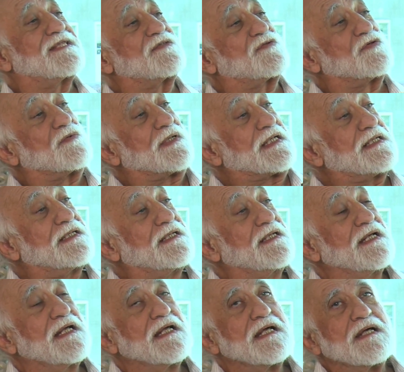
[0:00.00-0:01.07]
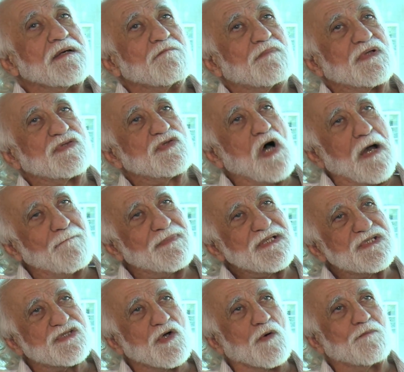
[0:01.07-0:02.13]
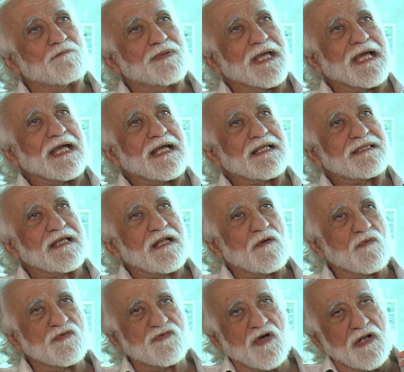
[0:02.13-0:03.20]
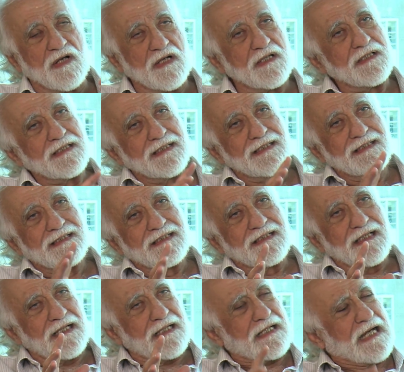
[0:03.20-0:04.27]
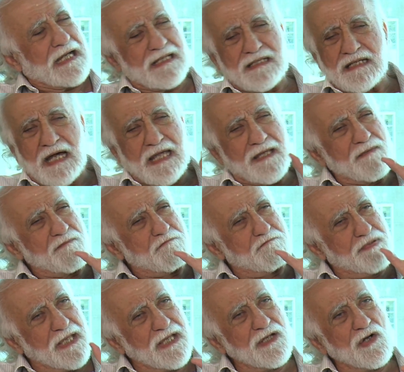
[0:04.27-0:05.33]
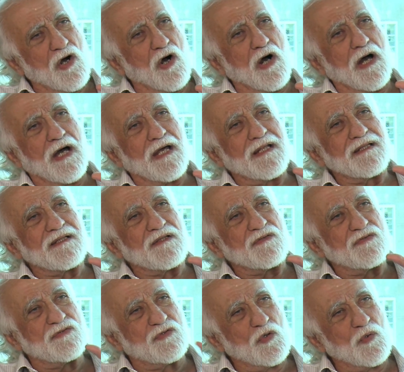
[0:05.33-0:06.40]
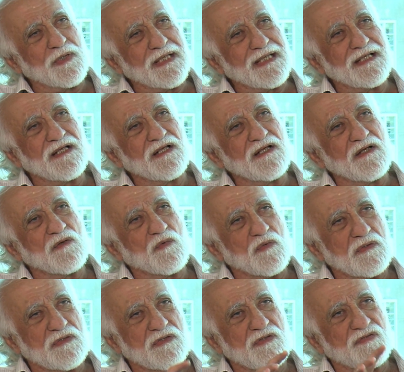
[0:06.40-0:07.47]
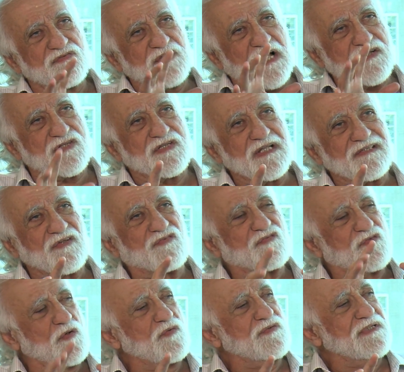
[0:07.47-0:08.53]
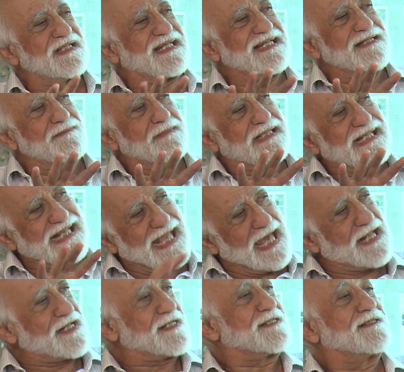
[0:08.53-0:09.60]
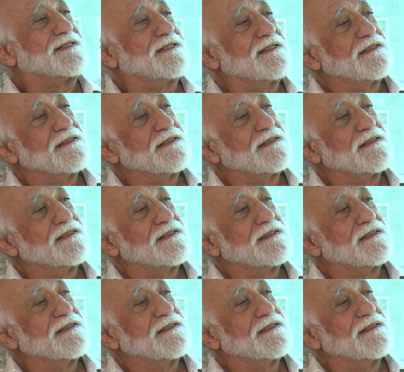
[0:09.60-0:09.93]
into it, but not be so big that it was going to... I am big on doing such that the student can get it